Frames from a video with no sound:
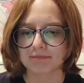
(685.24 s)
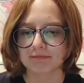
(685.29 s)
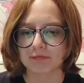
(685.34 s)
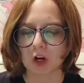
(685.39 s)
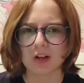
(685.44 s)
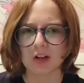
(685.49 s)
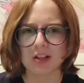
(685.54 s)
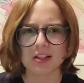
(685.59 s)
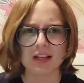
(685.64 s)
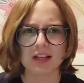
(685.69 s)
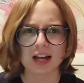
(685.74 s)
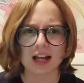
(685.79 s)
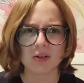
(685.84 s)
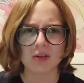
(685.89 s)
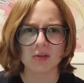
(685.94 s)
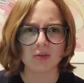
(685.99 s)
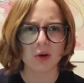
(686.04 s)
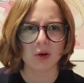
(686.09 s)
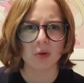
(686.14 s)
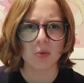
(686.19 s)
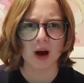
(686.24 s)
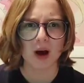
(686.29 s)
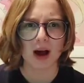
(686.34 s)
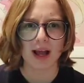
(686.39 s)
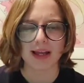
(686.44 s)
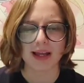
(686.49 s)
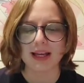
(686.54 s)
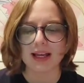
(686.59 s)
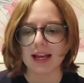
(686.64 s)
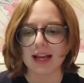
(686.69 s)
honestly, I don't know
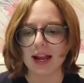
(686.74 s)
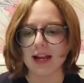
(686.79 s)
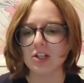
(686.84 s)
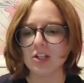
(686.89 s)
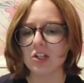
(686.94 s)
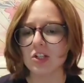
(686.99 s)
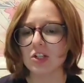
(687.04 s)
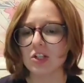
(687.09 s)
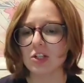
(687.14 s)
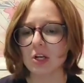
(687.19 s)
why. It just